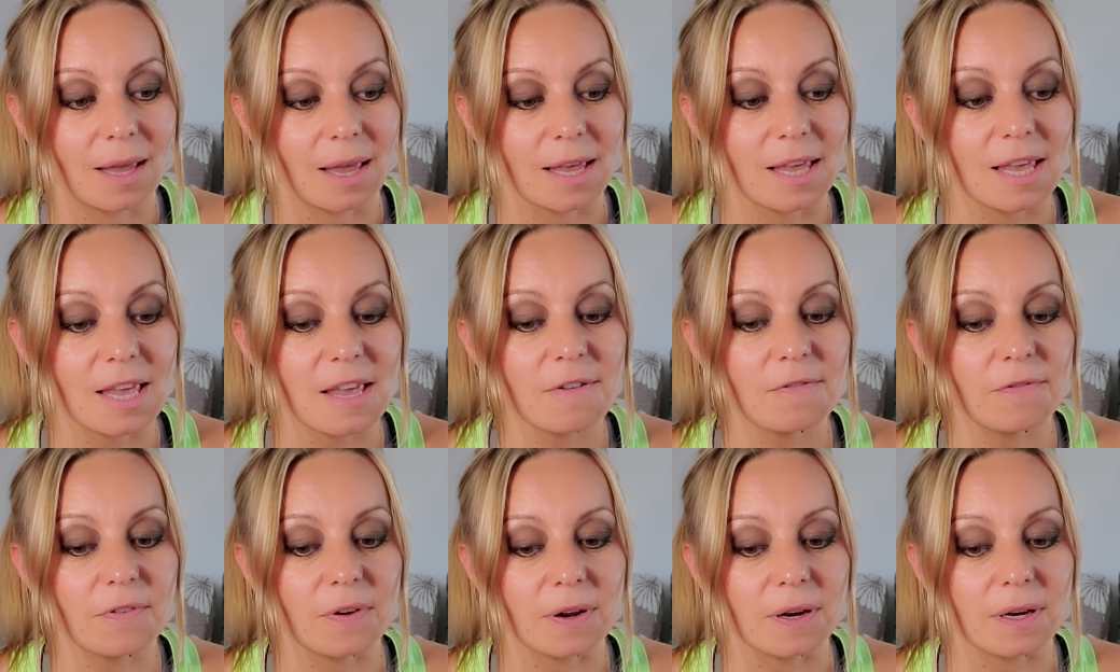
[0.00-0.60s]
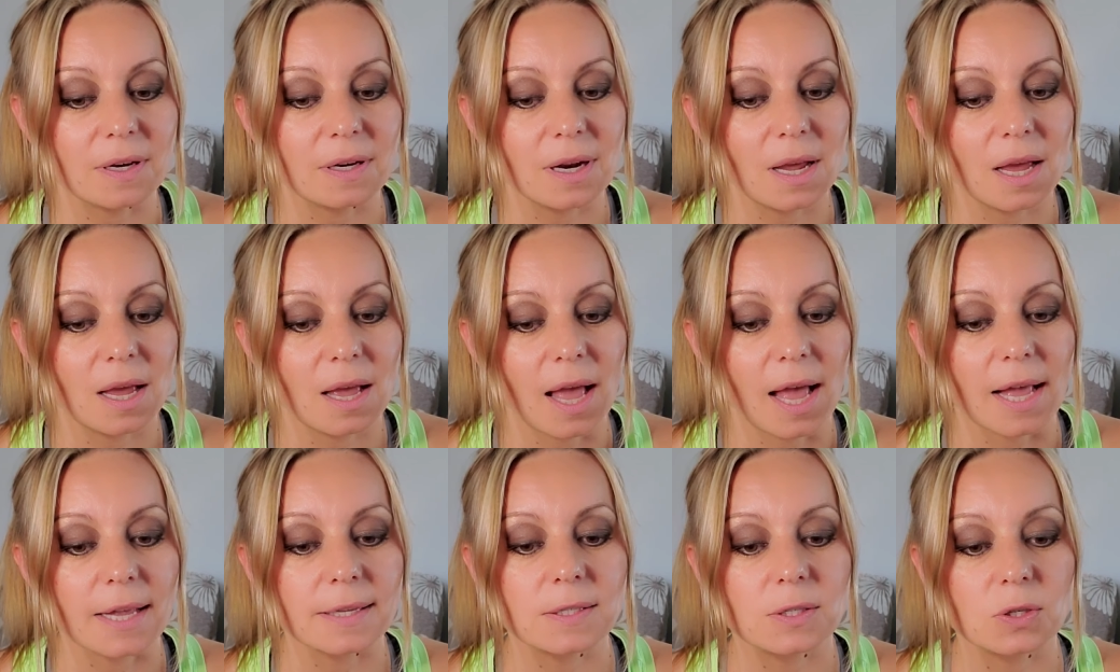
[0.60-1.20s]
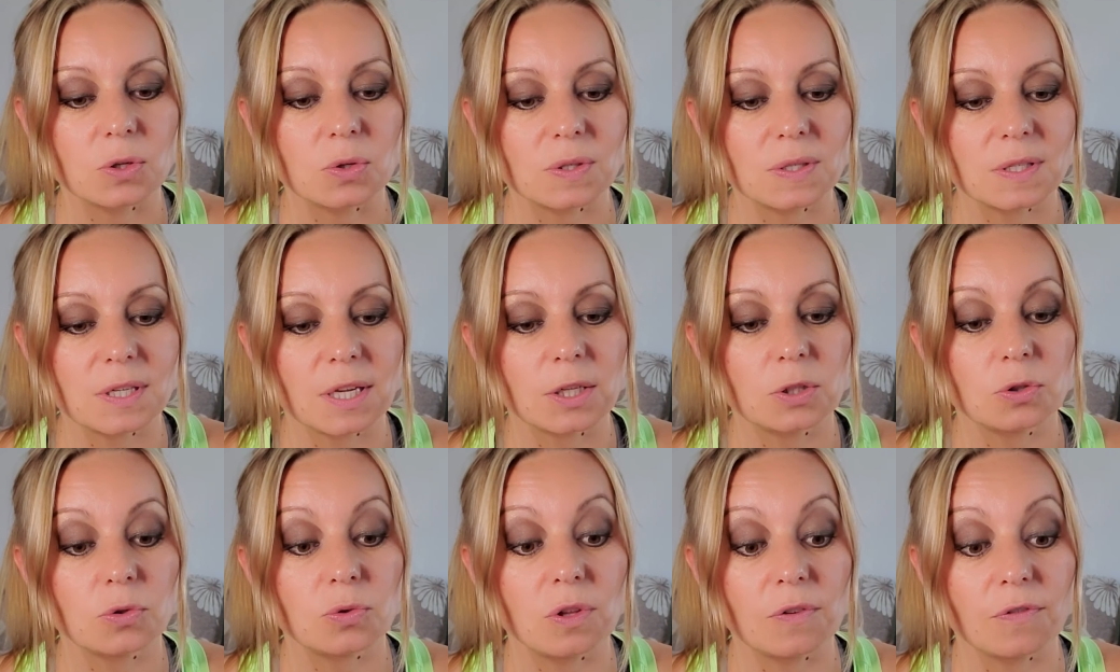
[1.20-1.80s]
Even as you
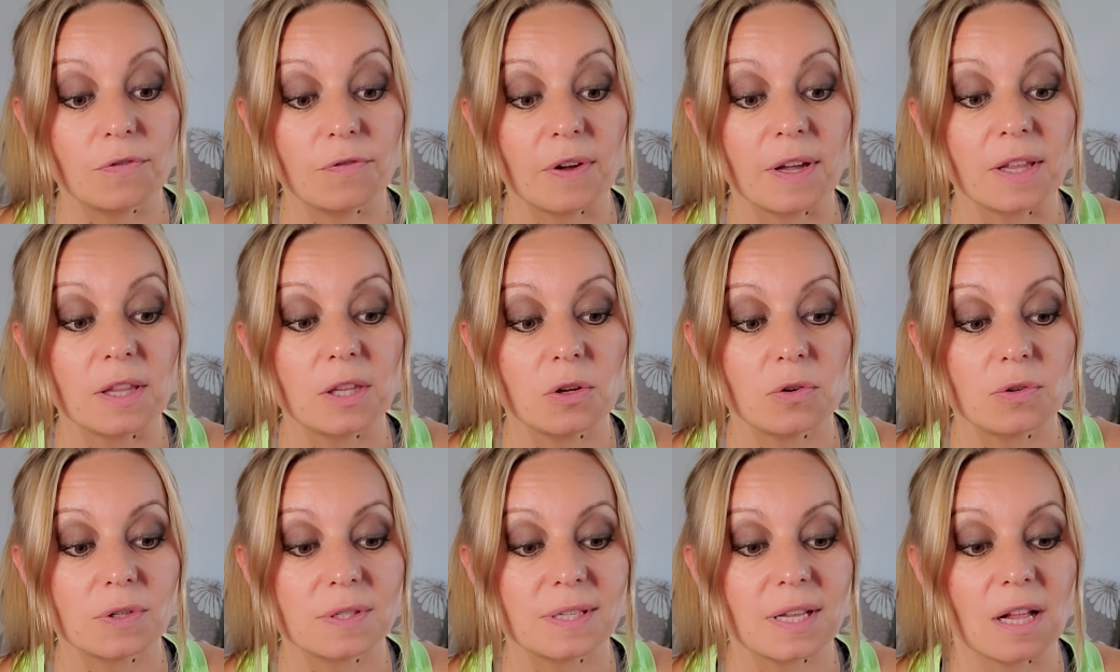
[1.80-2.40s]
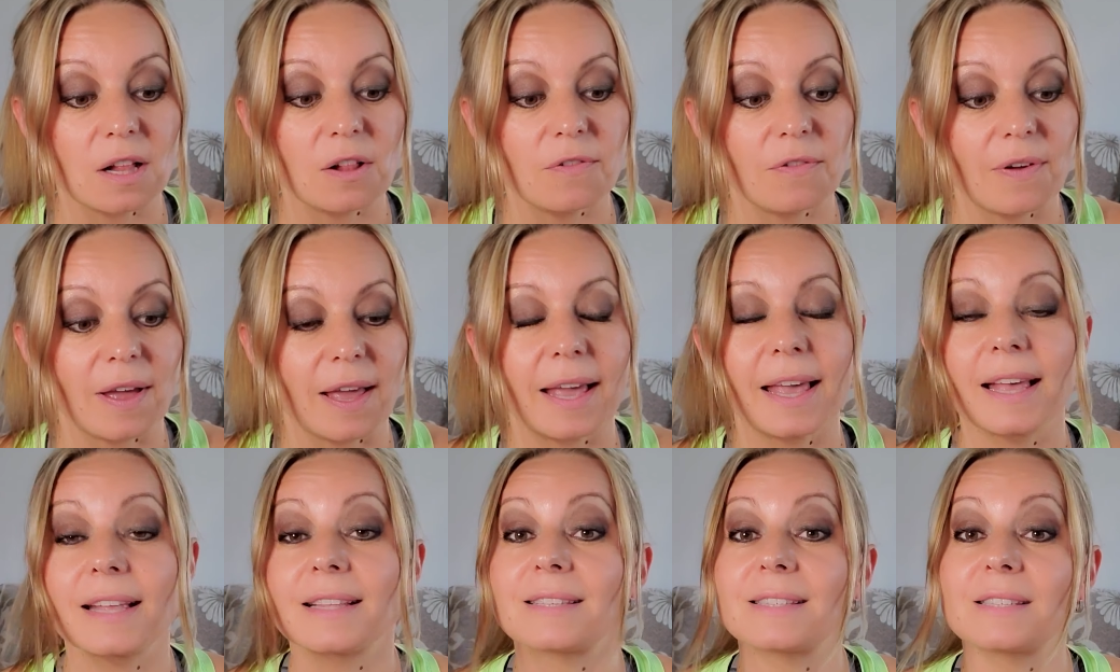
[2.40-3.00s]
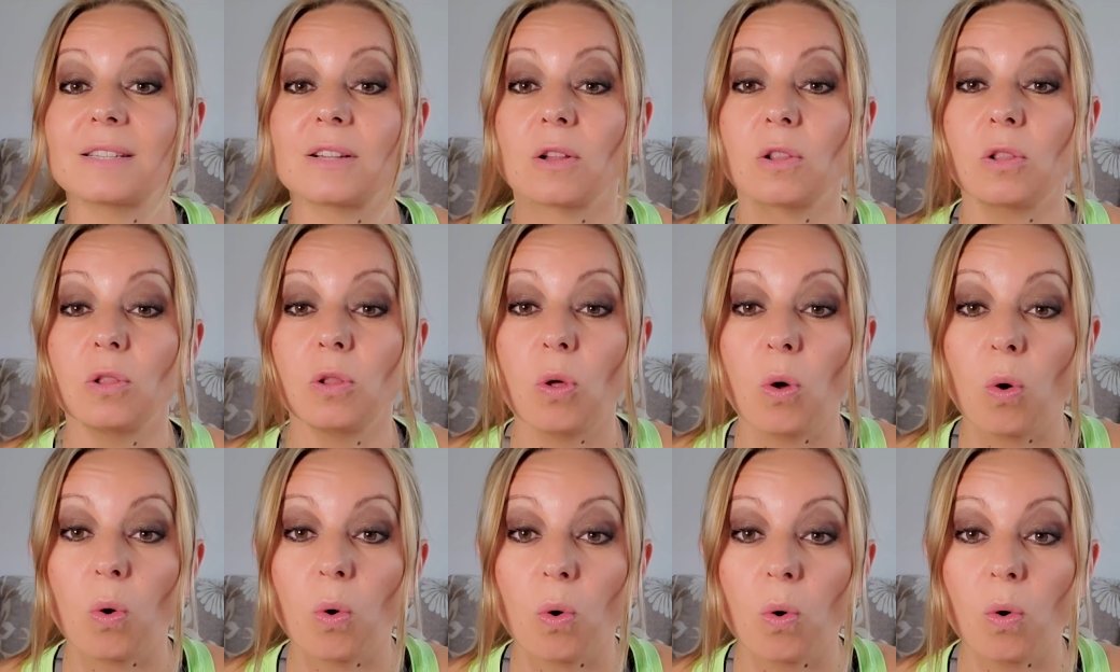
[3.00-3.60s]
seek to defend yourself against the
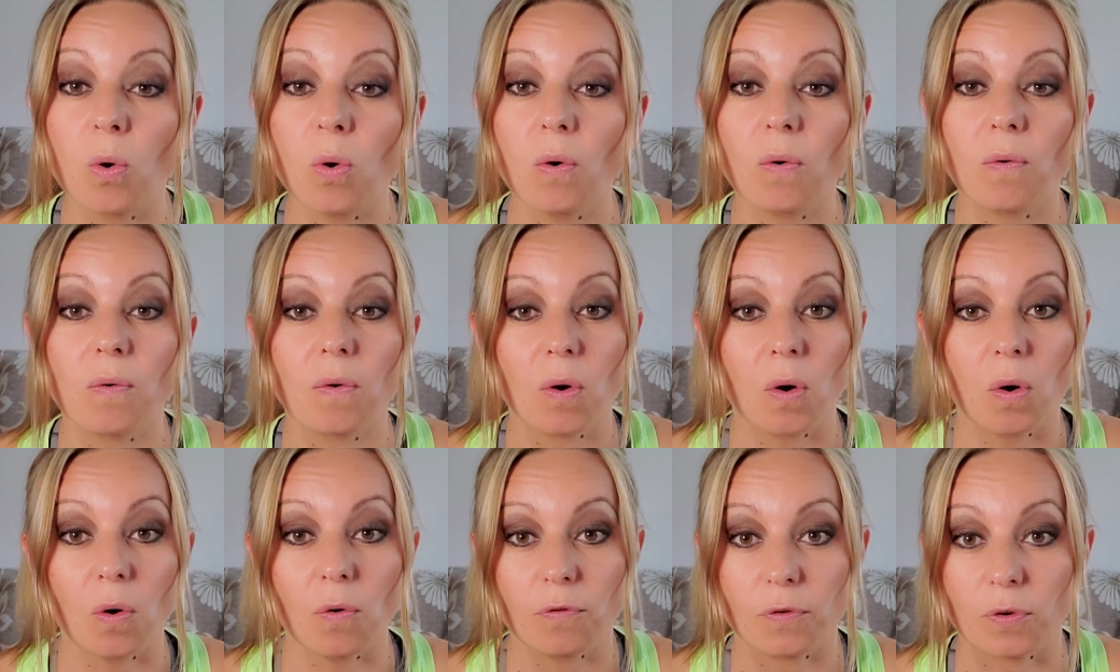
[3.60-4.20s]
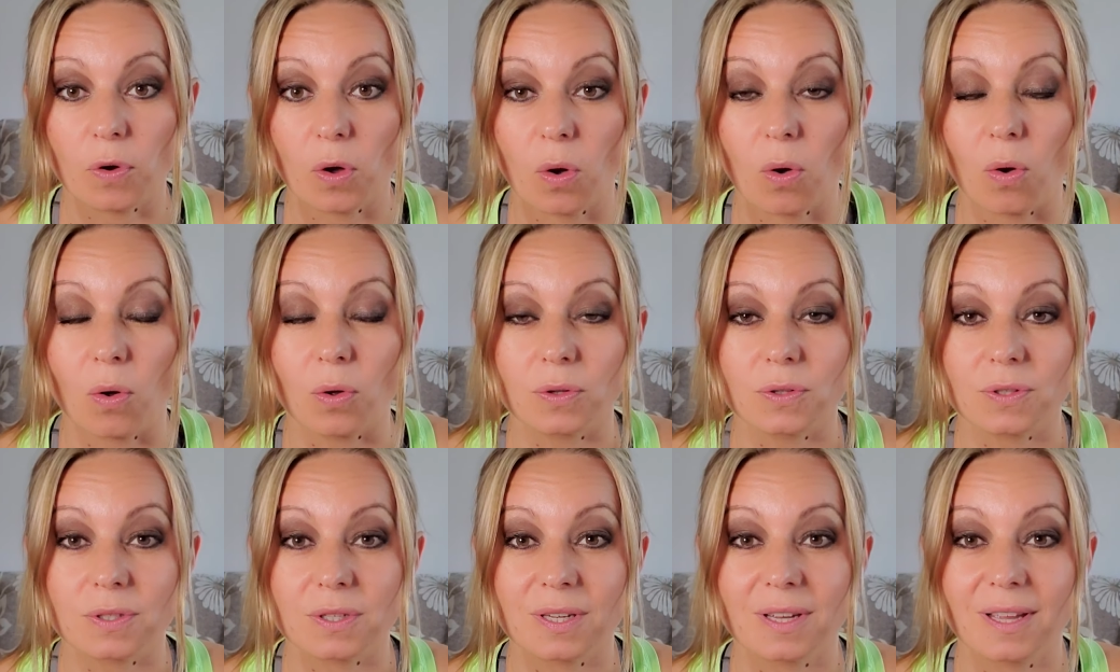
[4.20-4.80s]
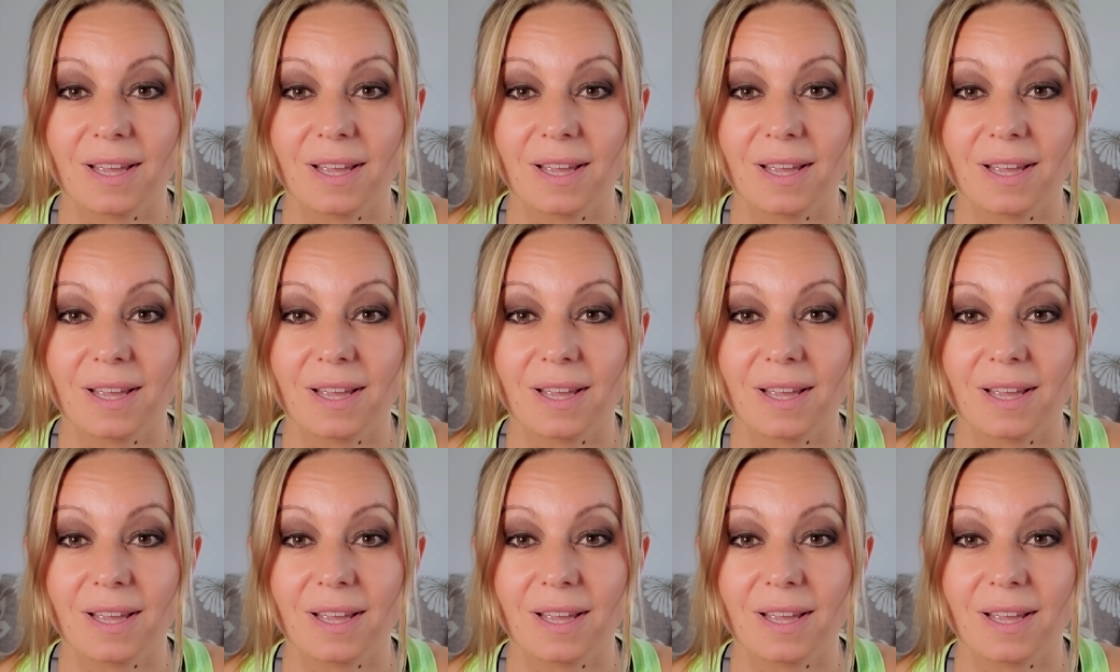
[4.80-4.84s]
law of God.